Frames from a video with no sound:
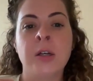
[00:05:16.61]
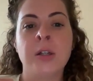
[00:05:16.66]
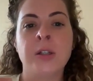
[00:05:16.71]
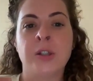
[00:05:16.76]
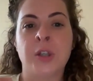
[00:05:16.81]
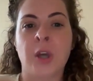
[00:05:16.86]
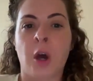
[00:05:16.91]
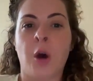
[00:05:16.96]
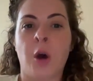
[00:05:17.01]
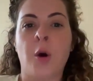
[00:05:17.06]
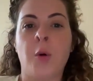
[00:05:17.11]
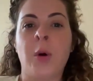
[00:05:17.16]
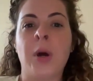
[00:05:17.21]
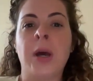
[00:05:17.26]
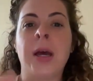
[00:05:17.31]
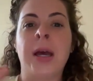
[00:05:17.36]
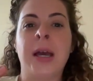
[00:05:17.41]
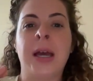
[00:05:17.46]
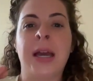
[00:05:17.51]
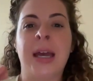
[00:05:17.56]
So
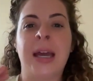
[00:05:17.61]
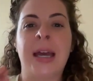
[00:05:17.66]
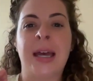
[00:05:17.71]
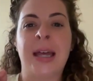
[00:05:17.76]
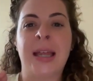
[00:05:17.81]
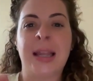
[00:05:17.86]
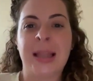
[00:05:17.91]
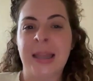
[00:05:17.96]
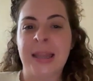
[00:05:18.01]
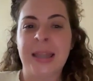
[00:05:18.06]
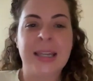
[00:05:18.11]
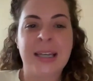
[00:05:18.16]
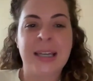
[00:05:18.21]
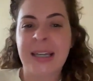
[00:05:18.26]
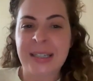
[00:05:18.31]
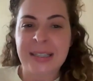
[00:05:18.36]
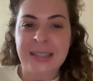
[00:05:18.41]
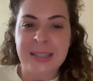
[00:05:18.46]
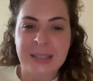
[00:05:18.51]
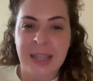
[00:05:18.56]

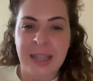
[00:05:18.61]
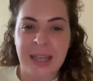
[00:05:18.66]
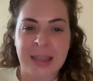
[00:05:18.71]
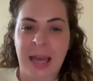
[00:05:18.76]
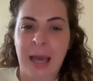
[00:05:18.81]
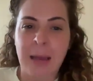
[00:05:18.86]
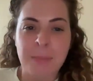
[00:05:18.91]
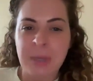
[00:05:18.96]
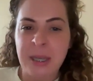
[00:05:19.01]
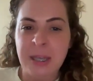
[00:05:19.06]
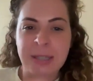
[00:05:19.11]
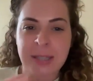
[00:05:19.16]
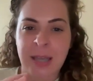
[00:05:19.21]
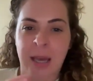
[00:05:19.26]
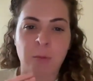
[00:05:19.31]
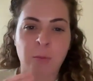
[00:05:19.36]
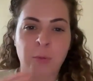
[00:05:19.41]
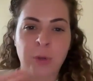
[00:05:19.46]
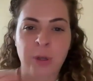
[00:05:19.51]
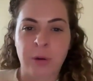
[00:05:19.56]
it's like, that being
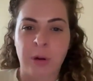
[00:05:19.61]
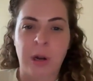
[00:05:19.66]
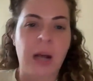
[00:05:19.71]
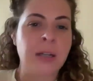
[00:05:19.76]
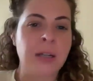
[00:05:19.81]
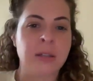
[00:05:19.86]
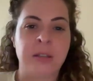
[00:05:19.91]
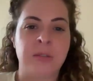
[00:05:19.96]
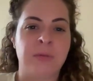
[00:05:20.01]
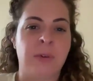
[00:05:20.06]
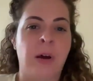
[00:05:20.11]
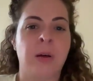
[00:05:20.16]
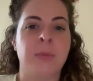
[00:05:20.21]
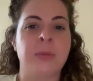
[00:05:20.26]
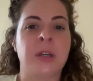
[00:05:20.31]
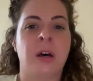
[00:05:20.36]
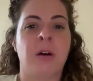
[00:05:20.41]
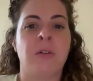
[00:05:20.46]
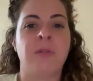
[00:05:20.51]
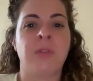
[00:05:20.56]
said, we do not
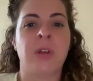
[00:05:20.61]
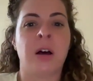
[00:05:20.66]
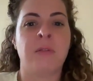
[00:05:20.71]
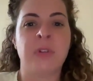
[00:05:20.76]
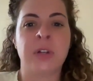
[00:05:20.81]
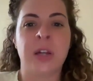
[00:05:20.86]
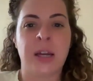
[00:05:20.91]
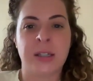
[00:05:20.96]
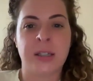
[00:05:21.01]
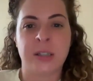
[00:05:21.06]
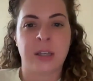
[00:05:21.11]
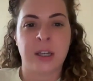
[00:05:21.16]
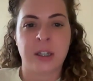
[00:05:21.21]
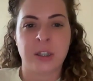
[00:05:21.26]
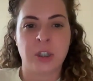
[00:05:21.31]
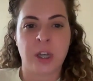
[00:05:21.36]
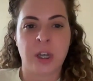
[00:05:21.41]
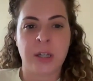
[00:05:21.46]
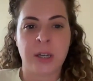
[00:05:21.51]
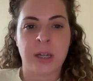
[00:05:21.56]
develop self-love in
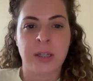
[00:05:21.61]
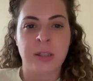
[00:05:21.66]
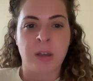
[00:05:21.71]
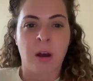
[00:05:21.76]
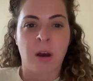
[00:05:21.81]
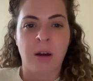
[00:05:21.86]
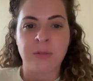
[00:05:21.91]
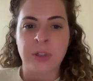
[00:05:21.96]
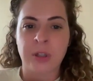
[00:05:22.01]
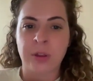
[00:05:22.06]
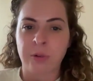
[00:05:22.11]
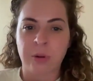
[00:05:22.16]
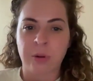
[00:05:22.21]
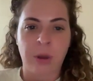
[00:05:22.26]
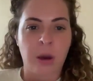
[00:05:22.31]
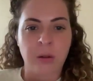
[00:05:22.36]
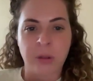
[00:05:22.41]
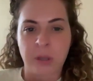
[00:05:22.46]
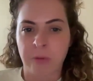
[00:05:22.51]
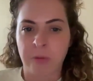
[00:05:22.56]
isolation. It's often through
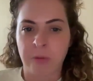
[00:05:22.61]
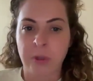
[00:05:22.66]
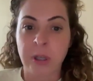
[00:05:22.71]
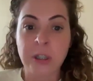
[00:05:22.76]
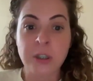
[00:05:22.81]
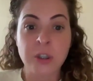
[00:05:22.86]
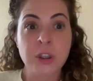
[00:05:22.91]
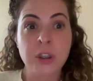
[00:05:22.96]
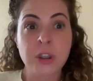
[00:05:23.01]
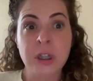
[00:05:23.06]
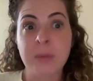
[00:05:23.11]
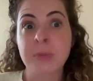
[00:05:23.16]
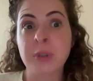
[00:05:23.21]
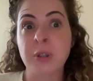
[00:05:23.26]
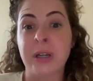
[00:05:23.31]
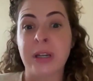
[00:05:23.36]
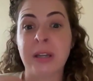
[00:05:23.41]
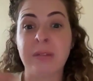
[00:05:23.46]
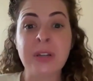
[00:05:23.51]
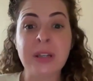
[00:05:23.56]
healthy relationships
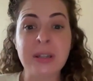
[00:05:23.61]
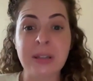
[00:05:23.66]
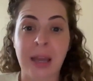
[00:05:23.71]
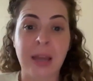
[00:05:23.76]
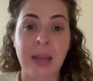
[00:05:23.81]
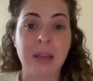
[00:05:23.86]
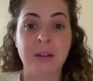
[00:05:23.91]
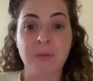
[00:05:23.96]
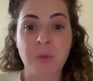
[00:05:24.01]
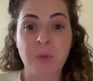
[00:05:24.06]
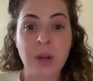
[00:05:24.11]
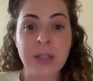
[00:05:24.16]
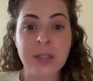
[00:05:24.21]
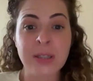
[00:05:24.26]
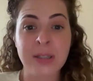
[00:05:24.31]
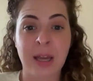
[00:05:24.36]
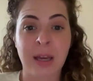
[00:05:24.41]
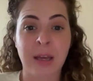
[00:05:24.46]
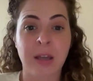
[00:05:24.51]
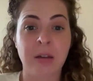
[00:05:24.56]
or even negative
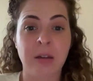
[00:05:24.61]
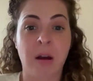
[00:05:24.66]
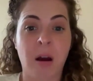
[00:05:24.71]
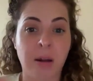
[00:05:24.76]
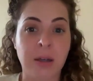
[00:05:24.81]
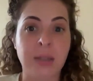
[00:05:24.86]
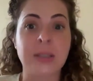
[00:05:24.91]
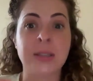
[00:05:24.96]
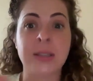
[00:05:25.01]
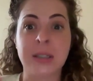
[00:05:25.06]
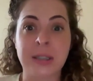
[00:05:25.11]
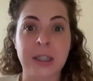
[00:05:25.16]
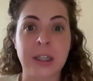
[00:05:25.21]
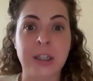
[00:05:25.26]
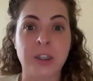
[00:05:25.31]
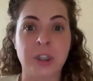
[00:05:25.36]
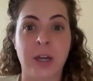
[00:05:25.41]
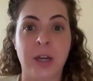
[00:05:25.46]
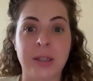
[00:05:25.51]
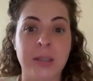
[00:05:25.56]
ones that can honestly
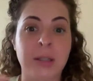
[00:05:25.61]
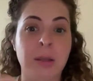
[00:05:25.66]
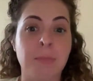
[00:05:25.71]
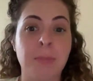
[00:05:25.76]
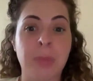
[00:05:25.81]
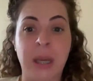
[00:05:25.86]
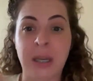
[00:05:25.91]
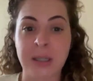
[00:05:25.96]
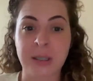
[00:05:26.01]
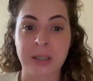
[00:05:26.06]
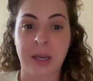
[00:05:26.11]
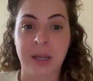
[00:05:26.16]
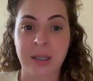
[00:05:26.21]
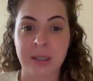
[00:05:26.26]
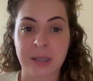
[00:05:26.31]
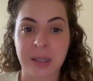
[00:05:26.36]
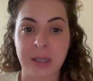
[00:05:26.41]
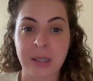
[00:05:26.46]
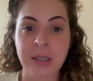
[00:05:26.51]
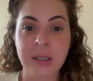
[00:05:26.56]
teach us the biggest
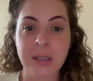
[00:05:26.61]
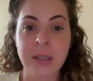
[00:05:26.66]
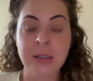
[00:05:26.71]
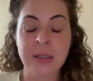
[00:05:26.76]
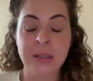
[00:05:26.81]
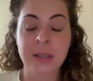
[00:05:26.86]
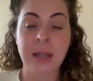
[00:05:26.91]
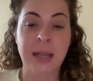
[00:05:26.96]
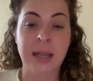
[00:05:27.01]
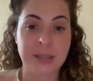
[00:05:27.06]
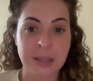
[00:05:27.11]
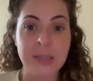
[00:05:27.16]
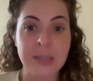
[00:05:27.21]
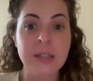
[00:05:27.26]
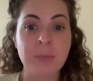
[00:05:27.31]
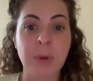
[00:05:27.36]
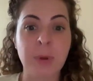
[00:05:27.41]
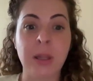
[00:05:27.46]
lessons.